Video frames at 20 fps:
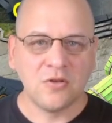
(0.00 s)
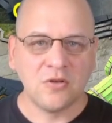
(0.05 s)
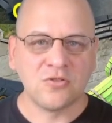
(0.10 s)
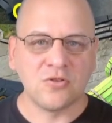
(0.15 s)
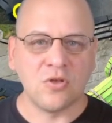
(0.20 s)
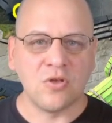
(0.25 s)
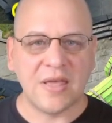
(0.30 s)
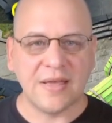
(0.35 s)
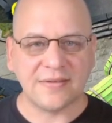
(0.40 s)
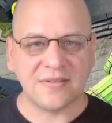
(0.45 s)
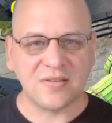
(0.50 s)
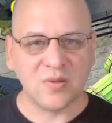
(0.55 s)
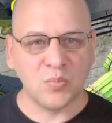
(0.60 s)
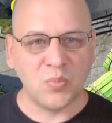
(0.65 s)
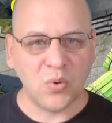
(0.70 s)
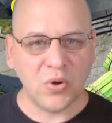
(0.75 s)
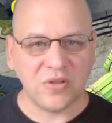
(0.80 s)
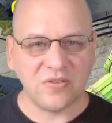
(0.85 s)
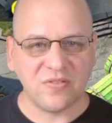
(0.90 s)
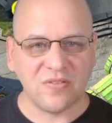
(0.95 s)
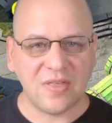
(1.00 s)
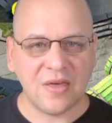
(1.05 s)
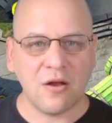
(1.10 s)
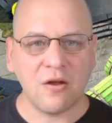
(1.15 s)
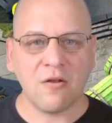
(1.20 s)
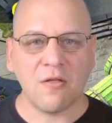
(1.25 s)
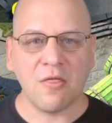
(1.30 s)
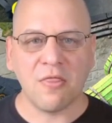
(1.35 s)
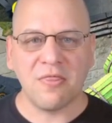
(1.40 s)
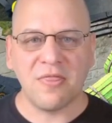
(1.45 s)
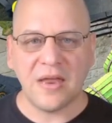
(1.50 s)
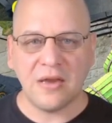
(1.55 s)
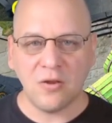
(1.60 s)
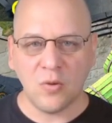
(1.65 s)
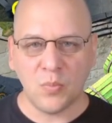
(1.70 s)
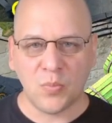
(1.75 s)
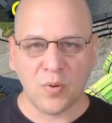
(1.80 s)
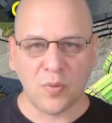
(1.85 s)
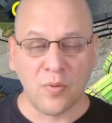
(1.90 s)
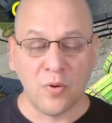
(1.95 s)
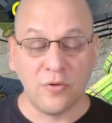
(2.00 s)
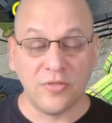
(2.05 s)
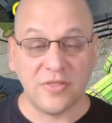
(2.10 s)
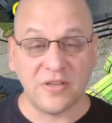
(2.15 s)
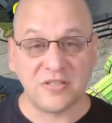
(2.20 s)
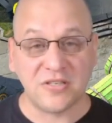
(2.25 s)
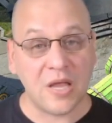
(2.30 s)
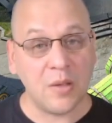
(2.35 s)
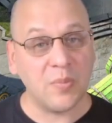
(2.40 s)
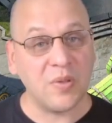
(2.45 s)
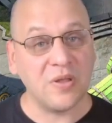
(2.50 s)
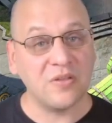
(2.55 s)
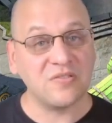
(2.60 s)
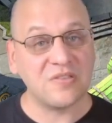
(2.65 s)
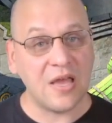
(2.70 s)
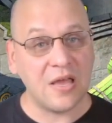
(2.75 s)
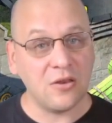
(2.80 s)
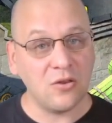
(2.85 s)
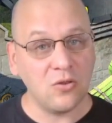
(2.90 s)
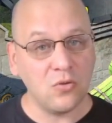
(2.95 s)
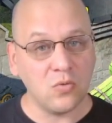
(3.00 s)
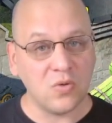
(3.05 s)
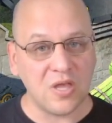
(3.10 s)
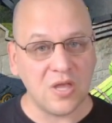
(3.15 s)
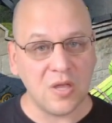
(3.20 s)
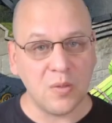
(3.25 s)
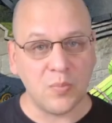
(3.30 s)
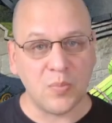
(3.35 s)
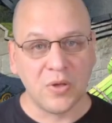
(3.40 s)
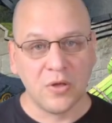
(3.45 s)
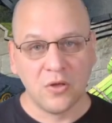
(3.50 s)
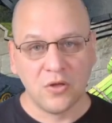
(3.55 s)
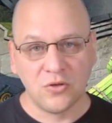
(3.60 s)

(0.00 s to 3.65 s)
So you get some points there. Then you promote the champions and you keep